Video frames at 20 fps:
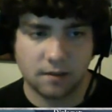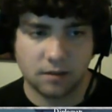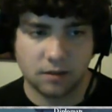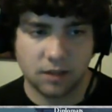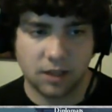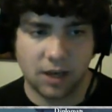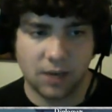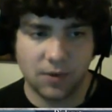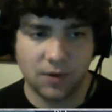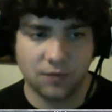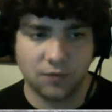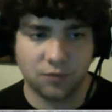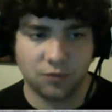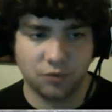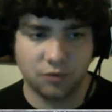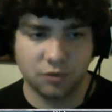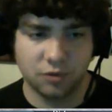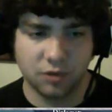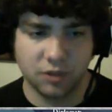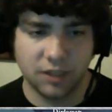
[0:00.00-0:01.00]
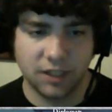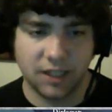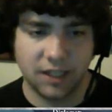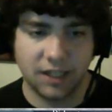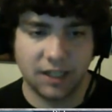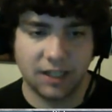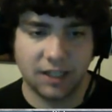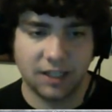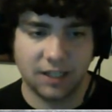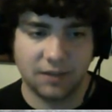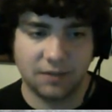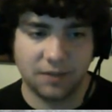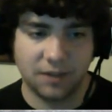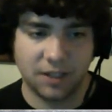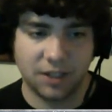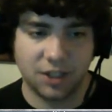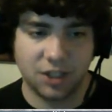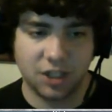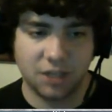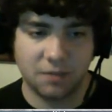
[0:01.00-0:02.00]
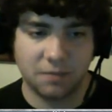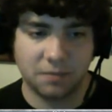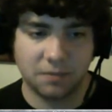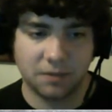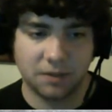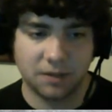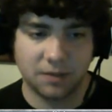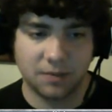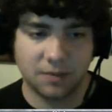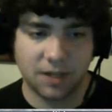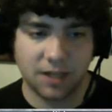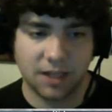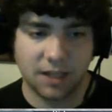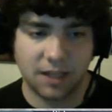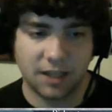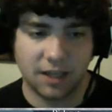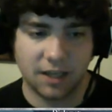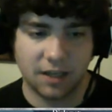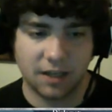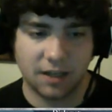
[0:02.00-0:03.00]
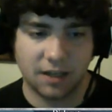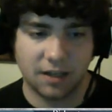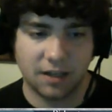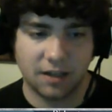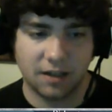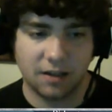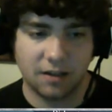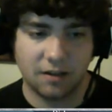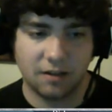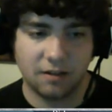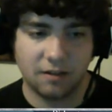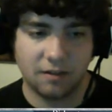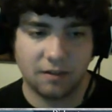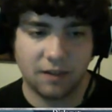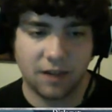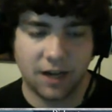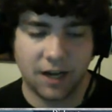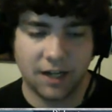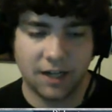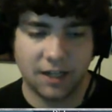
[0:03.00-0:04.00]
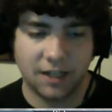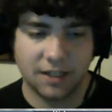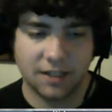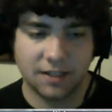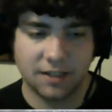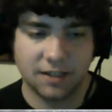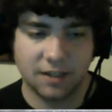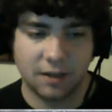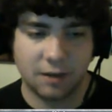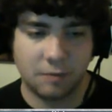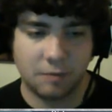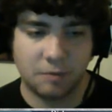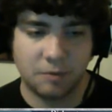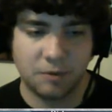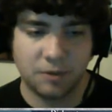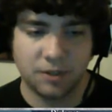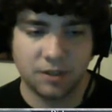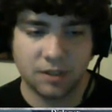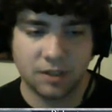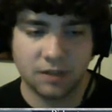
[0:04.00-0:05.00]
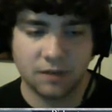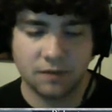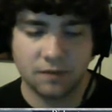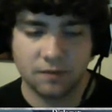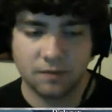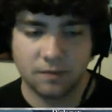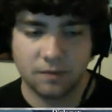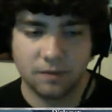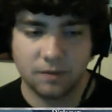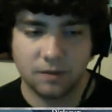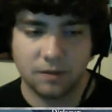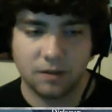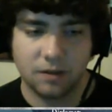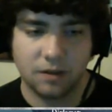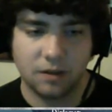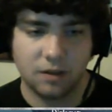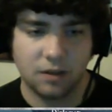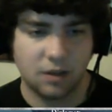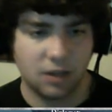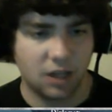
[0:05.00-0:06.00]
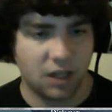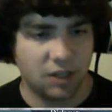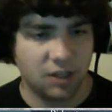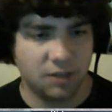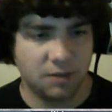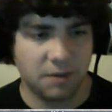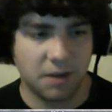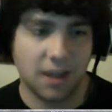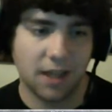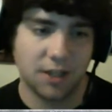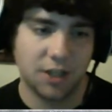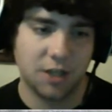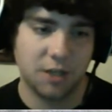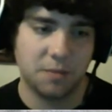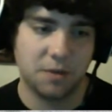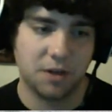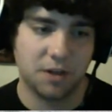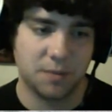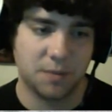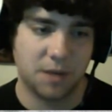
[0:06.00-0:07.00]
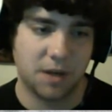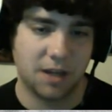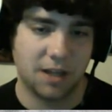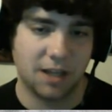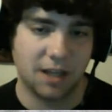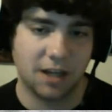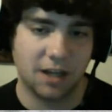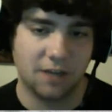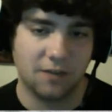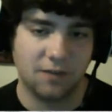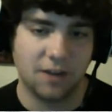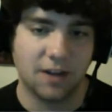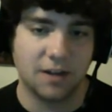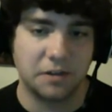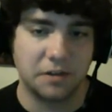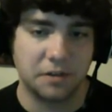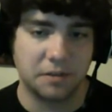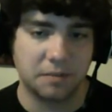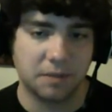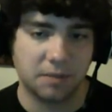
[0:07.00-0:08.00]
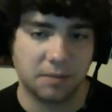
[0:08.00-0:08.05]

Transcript: Yeah, we have really really cheap because we got like ideas and neighbor bonus and stuff. It used to be a lot cheaper because we had like an event or something,